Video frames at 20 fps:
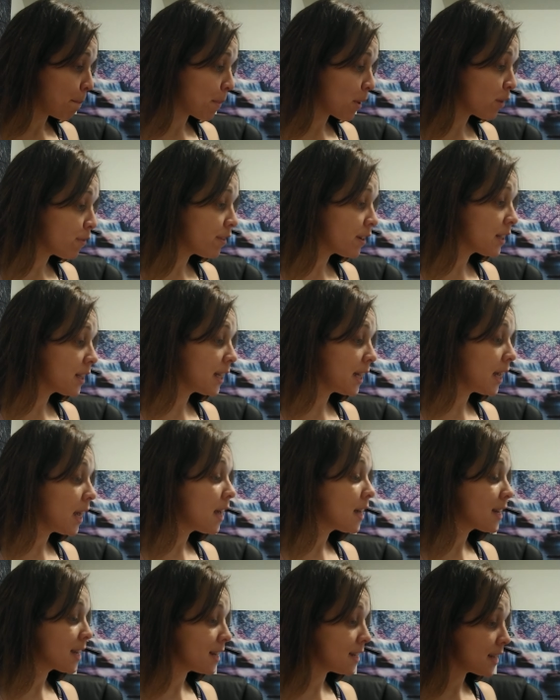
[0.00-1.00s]

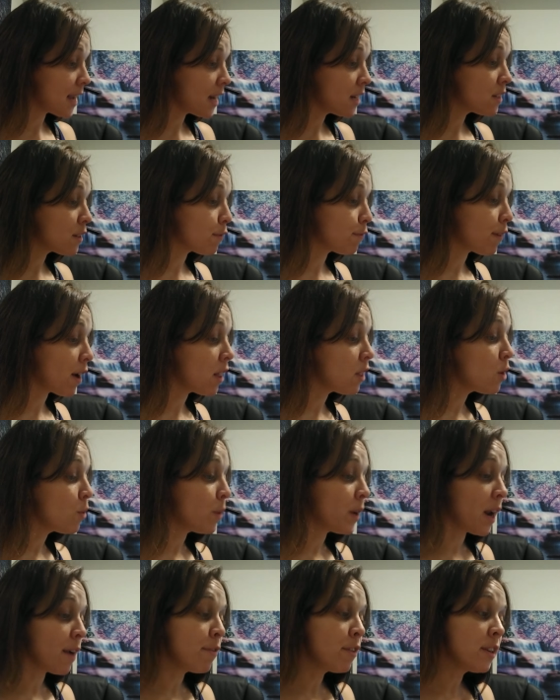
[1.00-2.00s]
perfectly content to follow
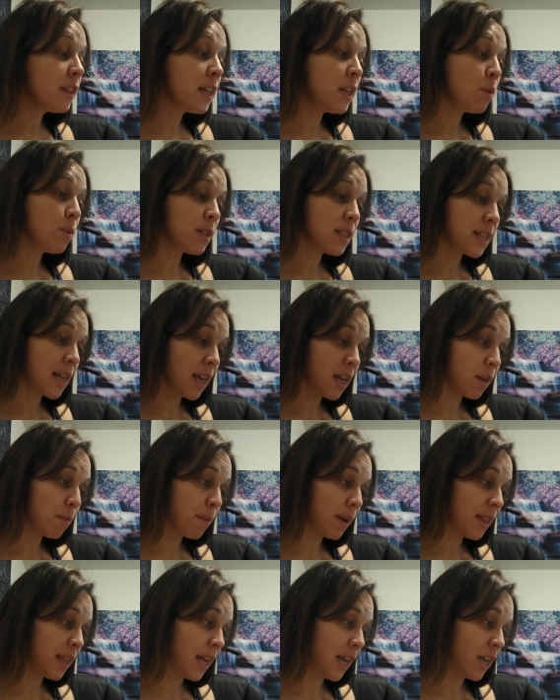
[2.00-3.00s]
whatever lead was taken
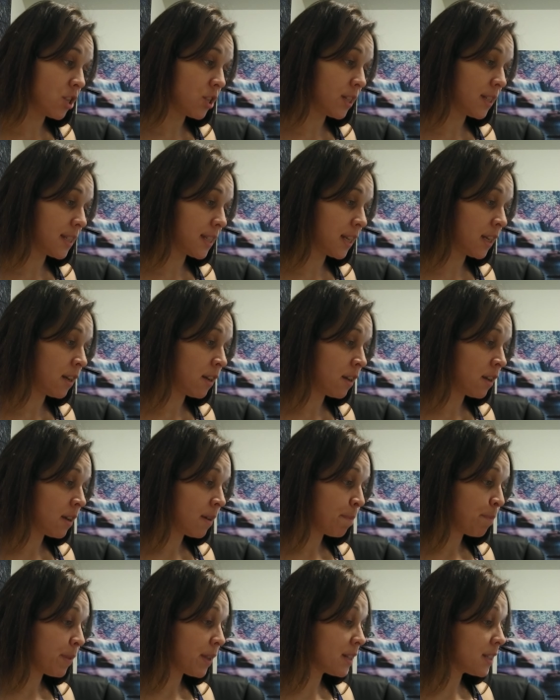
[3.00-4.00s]
by the agency.
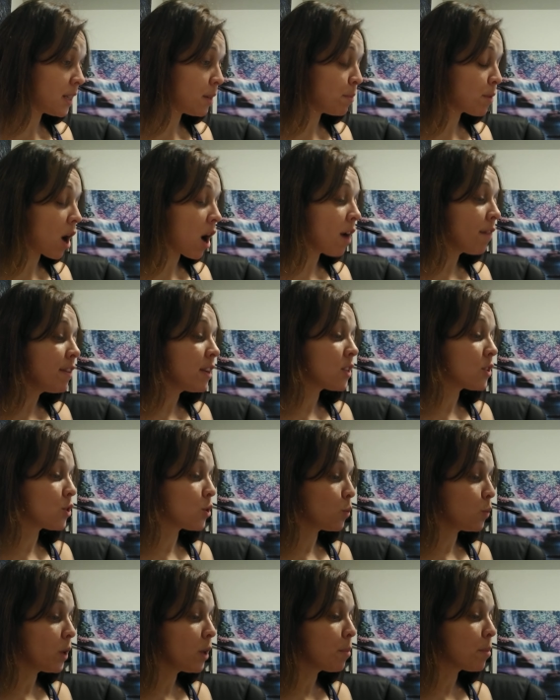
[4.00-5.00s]
It seemed obvious
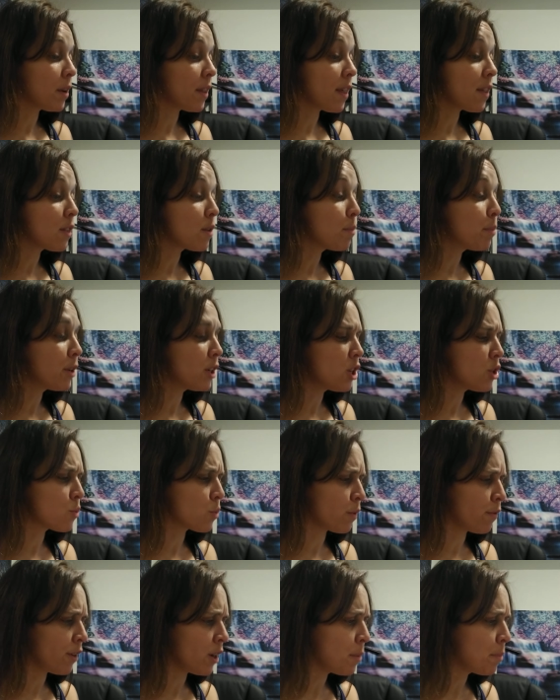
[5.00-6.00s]
to Wilber that the
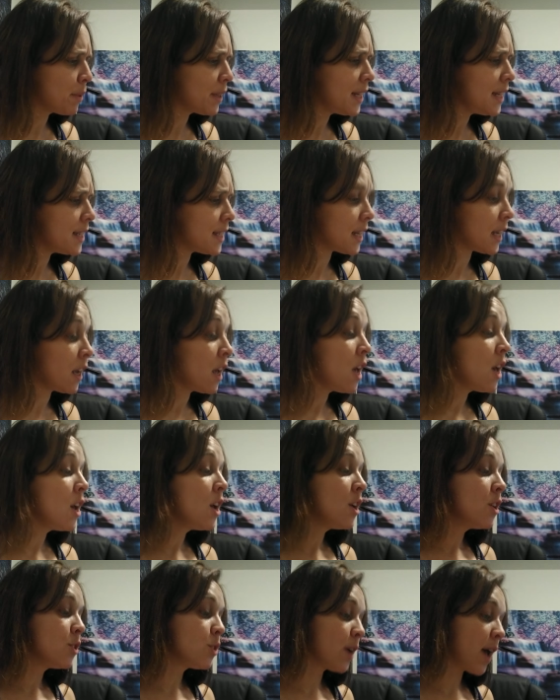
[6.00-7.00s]
British were very pleased
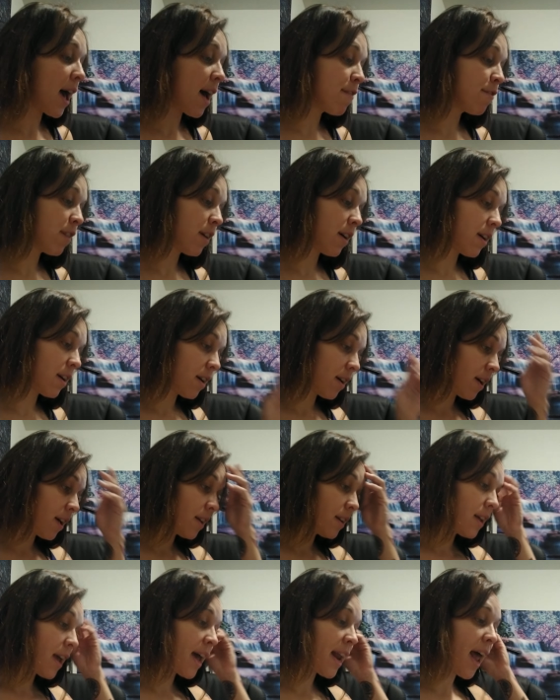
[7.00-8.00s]
to have
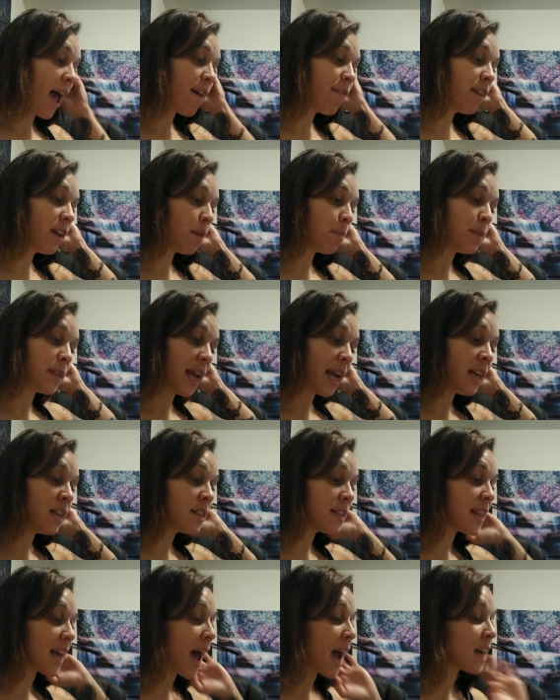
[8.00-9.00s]
at having
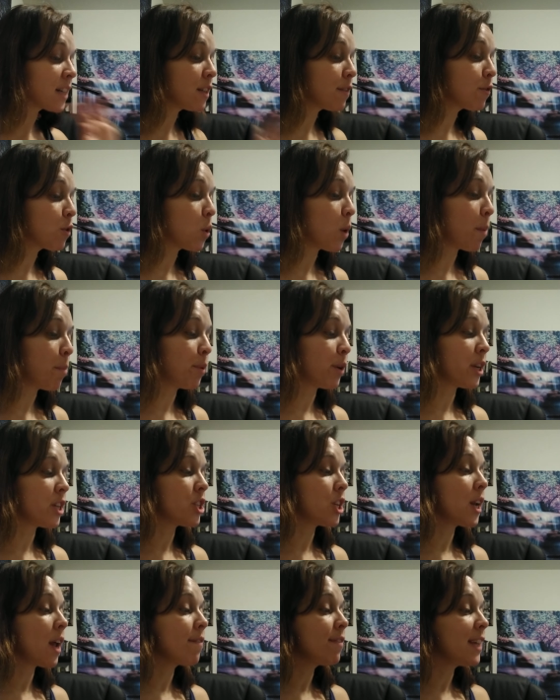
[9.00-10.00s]
obtained the active
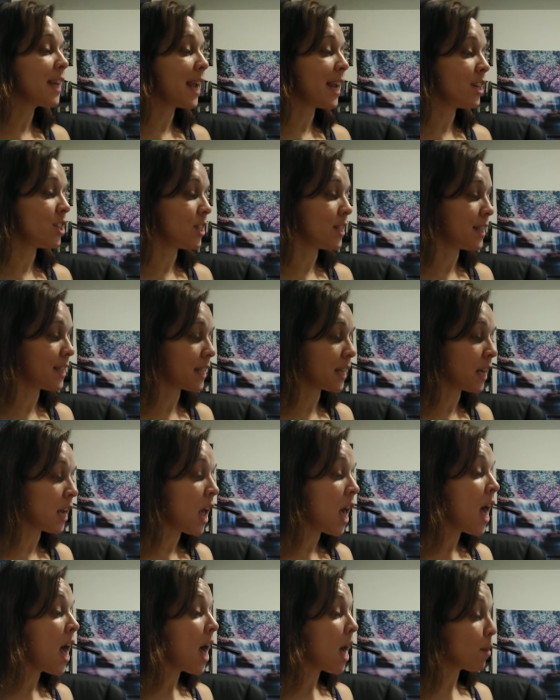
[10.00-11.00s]
cooperation of the agency,
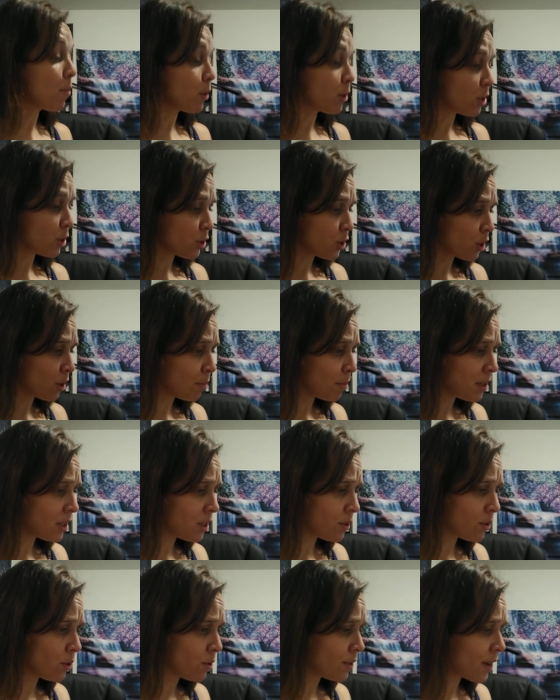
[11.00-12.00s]
and were determined
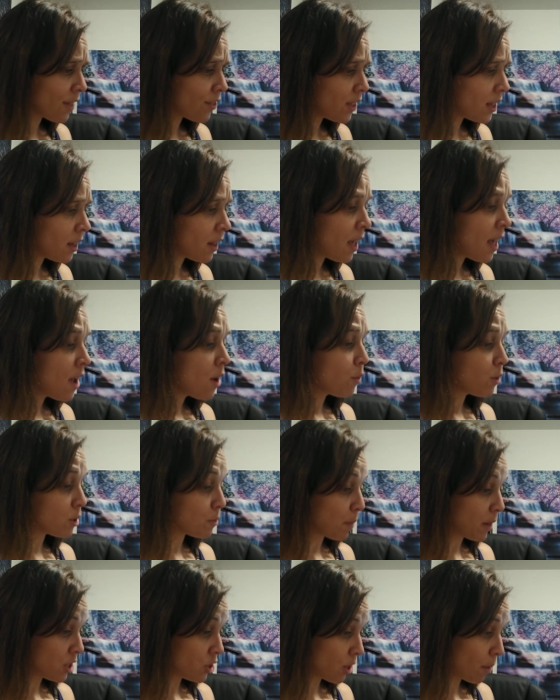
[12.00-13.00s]
to do nothing
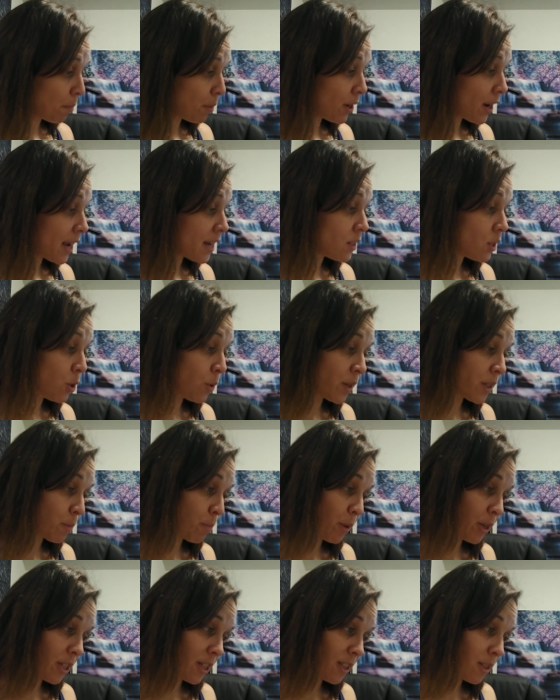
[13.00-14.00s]
which might jeopardize U.S.
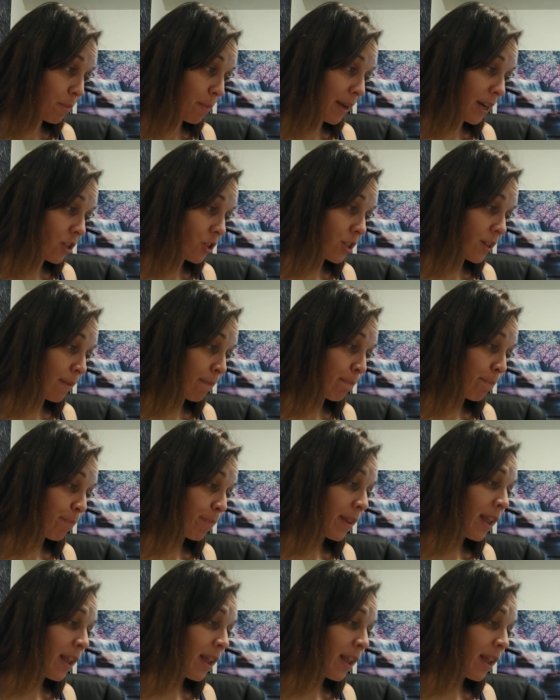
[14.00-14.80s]
participation.